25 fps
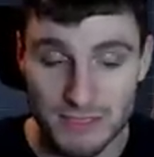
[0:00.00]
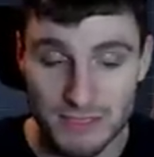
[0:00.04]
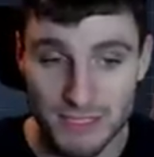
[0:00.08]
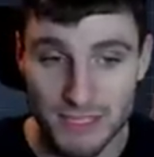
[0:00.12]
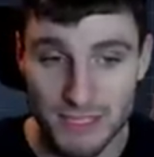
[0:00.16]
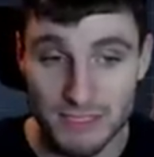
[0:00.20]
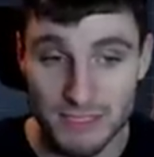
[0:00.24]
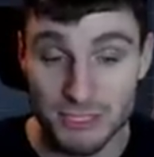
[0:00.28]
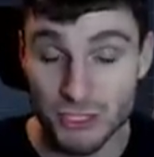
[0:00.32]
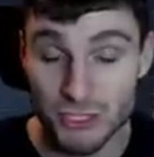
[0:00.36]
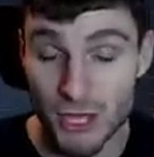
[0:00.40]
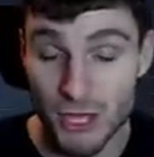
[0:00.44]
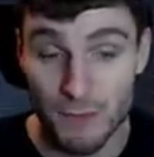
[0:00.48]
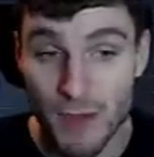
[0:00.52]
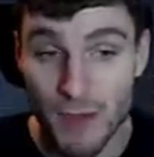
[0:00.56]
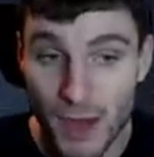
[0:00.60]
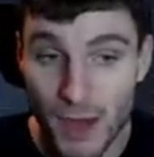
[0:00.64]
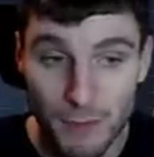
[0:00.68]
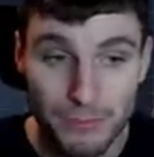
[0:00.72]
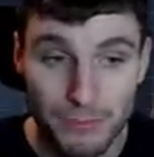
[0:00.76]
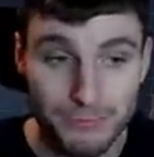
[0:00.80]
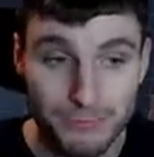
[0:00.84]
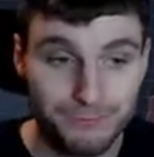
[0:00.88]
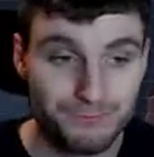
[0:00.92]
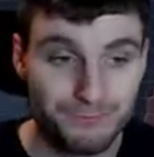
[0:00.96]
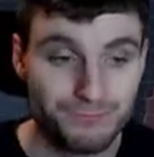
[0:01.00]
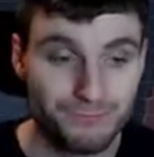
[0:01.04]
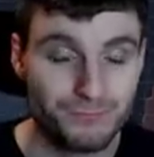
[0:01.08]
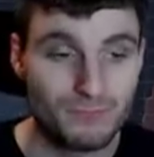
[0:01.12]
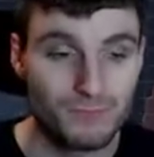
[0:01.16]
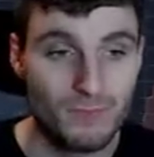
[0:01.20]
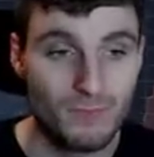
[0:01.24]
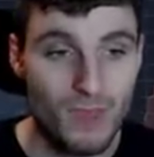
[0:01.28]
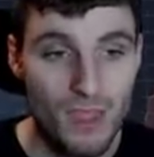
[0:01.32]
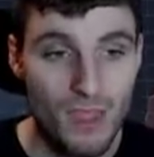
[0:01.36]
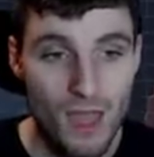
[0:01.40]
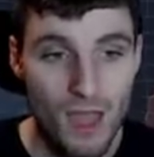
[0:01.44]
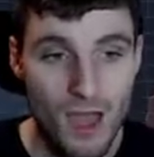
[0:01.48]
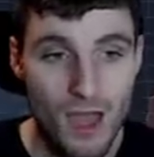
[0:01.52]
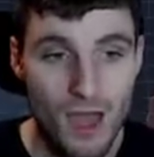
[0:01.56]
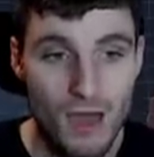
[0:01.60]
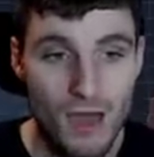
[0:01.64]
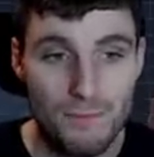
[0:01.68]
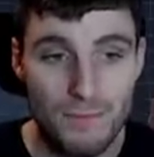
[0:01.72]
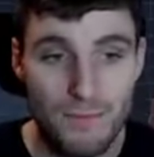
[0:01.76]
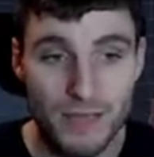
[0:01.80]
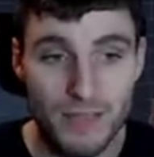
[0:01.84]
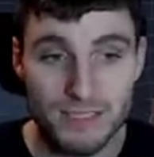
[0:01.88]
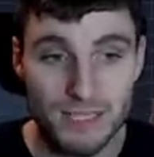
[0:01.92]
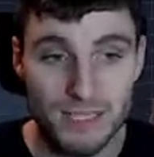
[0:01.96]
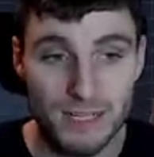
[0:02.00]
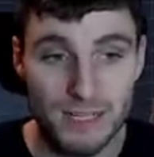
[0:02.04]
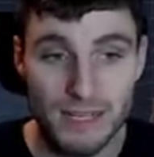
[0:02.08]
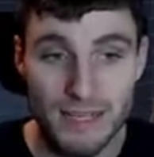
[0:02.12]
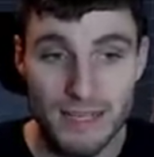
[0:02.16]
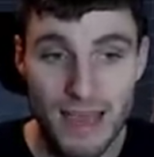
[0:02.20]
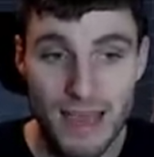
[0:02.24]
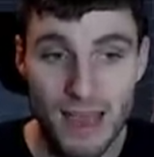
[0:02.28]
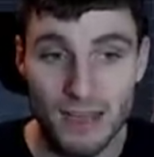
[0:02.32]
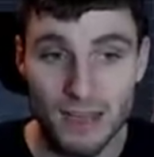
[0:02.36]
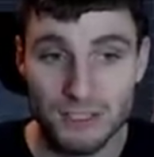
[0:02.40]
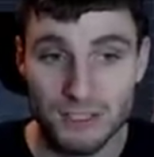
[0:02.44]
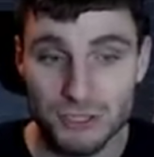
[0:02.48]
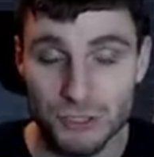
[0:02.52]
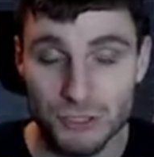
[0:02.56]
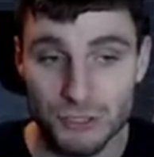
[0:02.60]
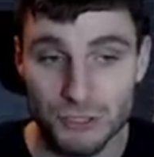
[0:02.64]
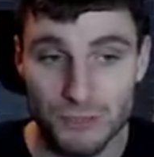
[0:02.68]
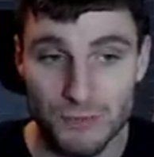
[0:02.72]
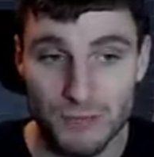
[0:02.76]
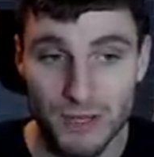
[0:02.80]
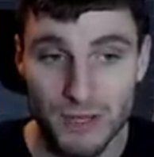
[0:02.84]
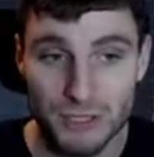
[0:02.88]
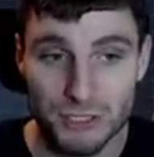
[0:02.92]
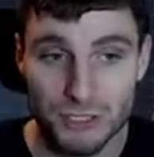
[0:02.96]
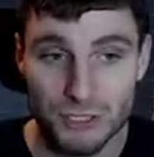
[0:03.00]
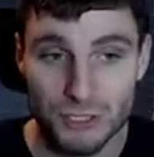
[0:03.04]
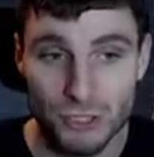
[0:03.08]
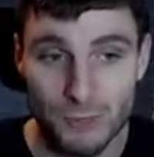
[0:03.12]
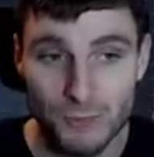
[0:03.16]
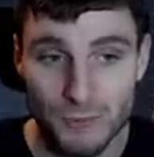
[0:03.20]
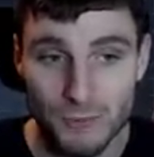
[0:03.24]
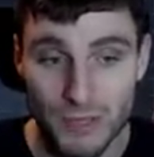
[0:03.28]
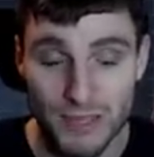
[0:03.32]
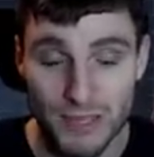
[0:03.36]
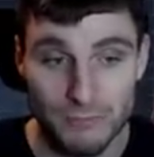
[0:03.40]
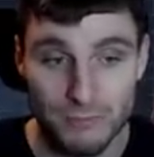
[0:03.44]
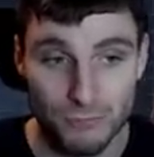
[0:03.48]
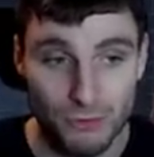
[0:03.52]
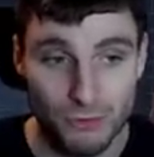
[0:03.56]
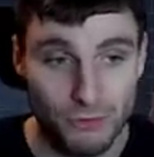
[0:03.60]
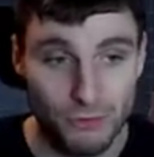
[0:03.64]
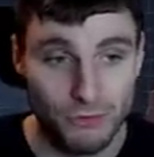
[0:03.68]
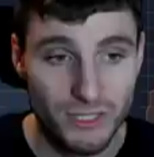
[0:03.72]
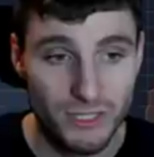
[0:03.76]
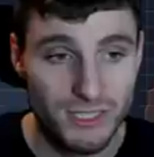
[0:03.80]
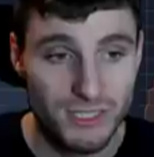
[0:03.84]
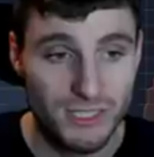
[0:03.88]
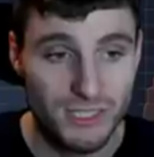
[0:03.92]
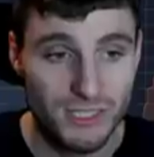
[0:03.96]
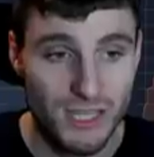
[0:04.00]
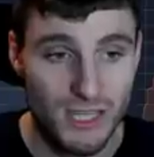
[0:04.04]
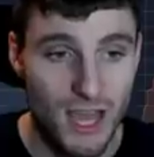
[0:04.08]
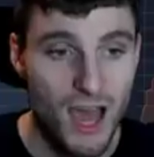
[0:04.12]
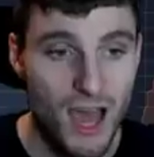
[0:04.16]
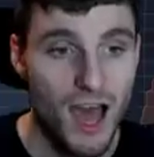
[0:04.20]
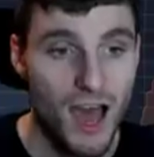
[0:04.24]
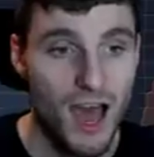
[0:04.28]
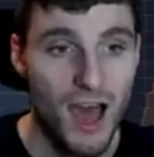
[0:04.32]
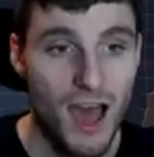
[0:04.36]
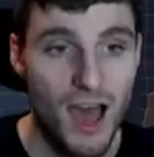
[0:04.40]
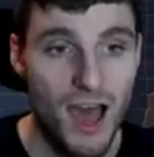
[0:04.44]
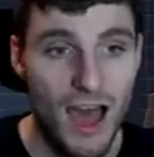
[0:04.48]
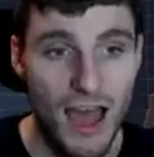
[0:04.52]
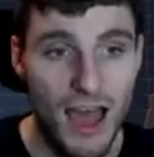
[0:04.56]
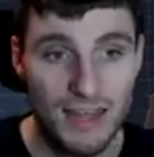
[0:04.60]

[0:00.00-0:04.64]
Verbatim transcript: it to come up. Uh, basically, yeah, I took my stop in profits uh,